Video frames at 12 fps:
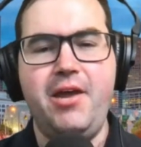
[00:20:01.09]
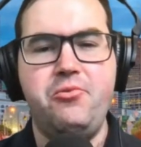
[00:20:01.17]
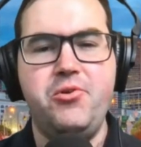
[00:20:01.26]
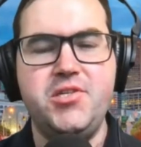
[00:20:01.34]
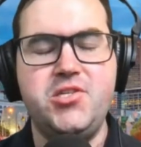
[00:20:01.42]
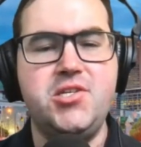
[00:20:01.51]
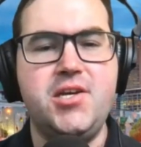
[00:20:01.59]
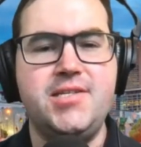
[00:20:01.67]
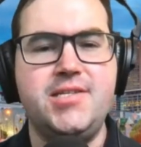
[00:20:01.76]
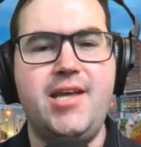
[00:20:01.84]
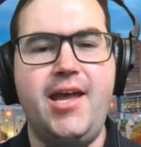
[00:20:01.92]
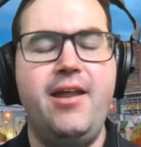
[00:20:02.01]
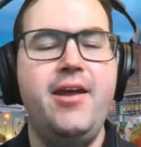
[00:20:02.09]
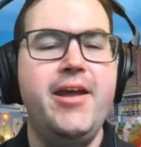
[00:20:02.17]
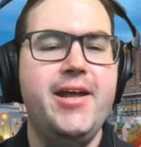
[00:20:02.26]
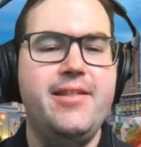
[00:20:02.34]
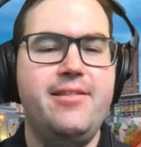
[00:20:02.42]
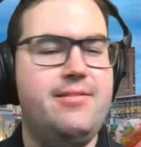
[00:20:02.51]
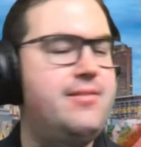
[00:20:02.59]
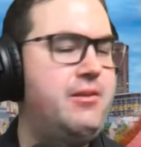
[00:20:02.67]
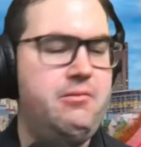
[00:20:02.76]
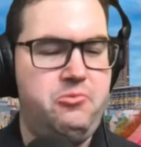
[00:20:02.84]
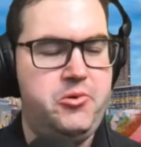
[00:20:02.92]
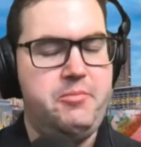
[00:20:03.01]
It was just that
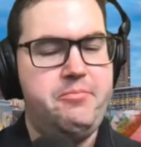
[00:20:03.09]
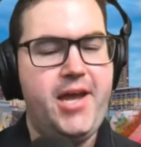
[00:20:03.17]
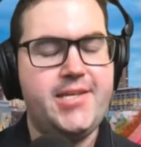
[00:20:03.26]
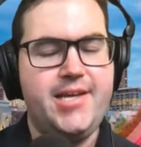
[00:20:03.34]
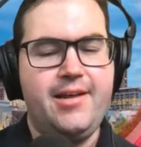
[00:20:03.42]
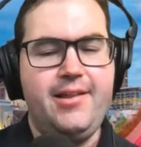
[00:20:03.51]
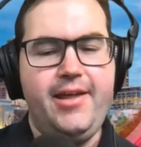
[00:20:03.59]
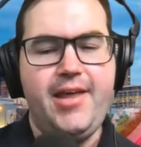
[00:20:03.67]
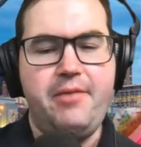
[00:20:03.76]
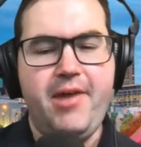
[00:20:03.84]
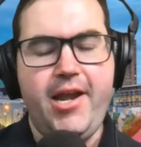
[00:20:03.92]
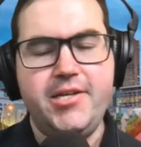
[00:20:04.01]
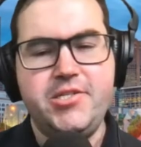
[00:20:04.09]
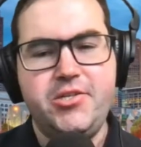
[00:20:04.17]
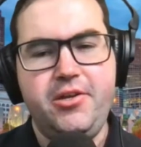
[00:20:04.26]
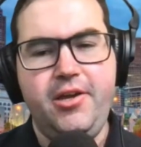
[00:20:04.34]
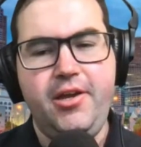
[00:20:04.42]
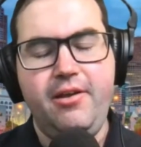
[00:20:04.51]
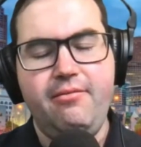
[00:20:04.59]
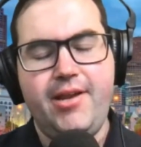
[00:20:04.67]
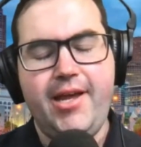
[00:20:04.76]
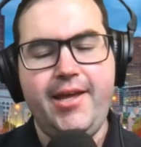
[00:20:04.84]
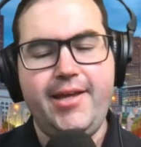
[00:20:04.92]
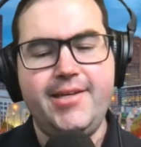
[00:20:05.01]
well basically they managed to
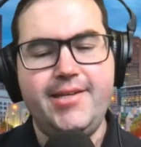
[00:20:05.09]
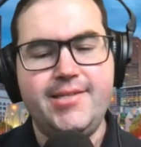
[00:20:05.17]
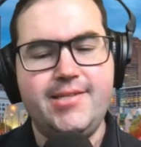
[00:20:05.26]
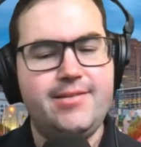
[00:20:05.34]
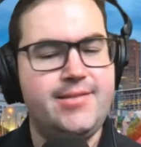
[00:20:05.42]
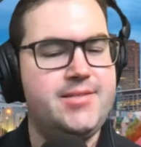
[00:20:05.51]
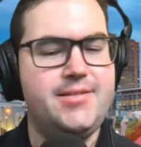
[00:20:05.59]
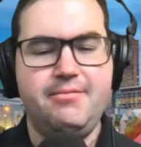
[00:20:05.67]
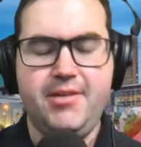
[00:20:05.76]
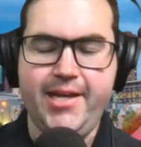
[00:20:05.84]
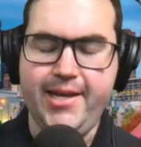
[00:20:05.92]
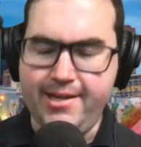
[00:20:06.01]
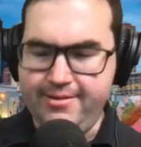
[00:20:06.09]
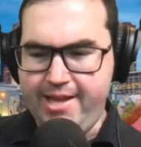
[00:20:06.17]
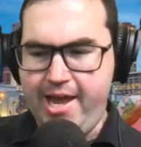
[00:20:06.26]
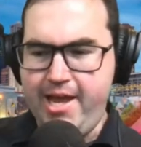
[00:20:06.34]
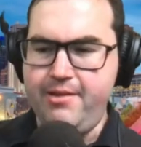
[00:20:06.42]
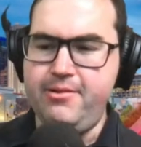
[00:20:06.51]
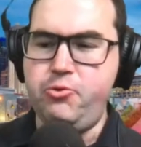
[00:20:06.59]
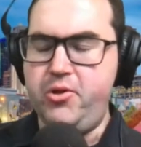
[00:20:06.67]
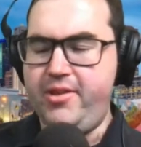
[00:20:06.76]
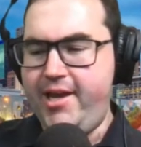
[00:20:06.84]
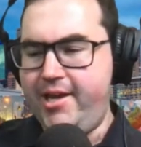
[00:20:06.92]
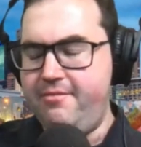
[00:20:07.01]
uh, uh claim
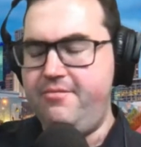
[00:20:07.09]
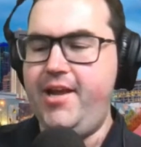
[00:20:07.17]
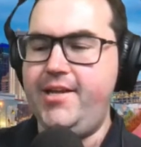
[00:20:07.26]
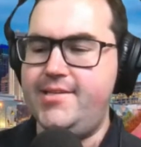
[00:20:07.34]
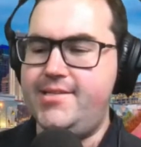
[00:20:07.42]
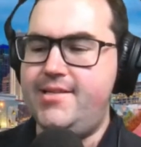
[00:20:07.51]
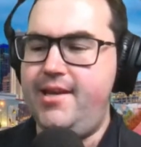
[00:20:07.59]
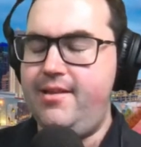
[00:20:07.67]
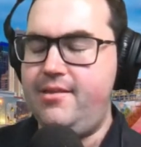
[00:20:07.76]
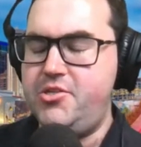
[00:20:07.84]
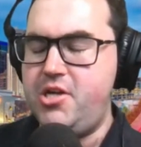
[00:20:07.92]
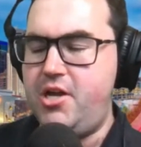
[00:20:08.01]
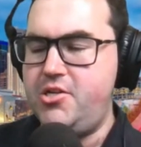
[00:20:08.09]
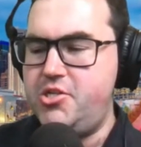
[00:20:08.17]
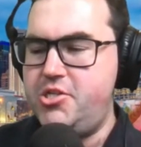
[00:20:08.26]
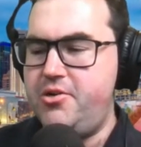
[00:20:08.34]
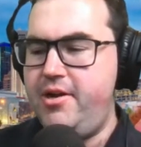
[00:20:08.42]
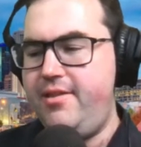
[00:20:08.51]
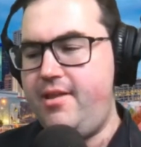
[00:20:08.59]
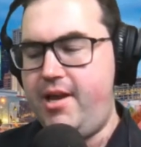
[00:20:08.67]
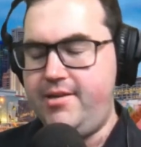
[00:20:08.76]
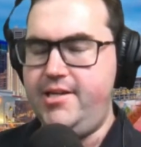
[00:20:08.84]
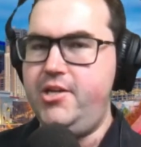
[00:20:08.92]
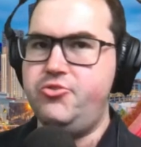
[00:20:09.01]
or they convince the the judge and jury
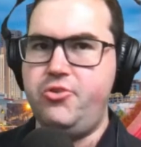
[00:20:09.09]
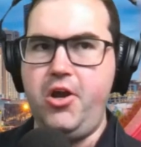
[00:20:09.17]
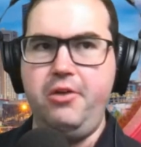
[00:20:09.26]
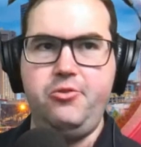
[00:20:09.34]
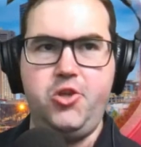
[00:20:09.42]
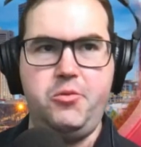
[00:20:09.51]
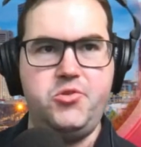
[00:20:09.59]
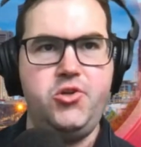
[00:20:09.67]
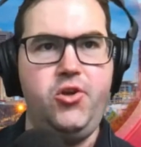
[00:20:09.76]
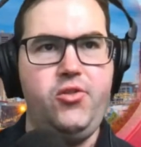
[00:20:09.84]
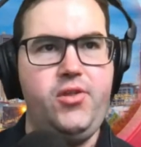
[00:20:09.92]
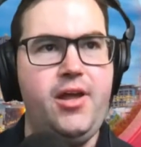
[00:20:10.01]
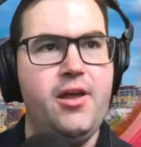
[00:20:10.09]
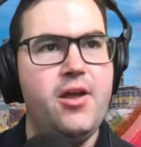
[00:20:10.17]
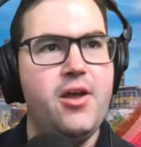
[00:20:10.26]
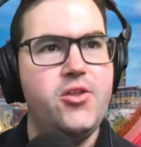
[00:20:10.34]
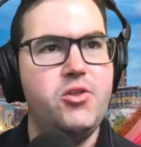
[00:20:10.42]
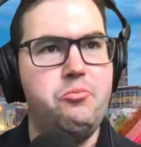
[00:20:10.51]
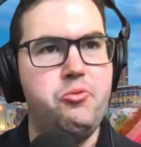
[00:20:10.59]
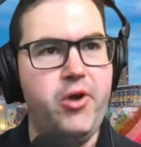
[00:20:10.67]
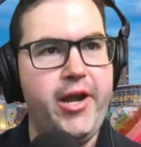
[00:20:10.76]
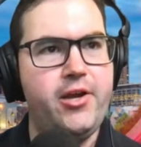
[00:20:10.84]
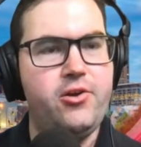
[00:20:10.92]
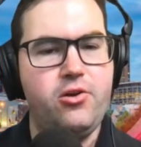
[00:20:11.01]
that he drove them to the the
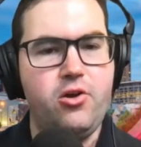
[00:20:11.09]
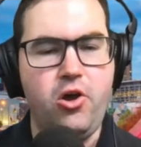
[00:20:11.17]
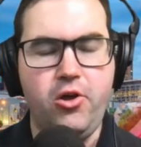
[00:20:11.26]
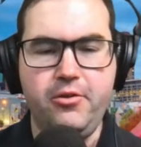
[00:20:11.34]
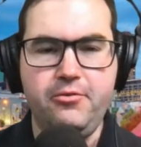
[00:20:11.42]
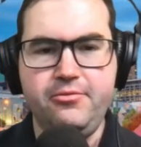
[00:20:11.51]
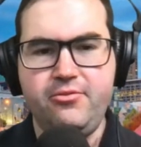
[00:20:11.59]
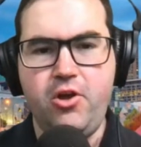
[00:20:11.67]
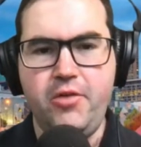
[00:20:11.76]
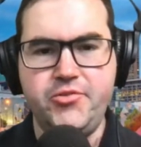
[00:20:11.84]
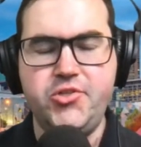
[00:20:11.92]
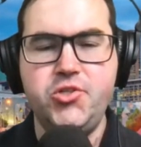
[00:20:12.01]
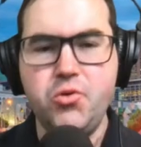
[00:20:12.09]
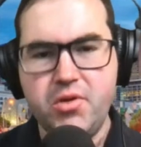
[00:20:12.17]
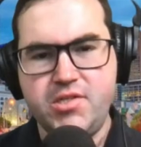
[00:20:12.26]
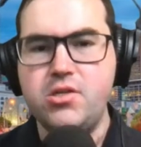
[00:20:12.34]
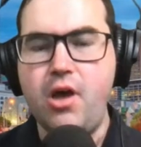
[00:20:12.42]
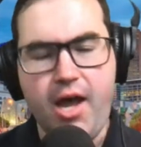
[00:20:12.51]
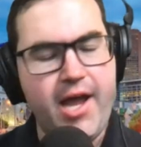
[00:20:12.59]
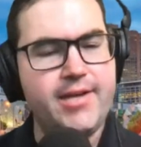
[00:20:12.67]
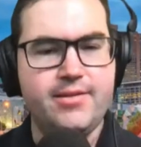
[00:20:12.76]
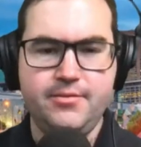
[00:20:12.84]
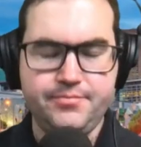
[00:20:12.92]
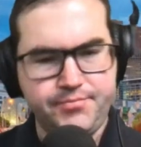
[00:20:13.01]
brink of of suicide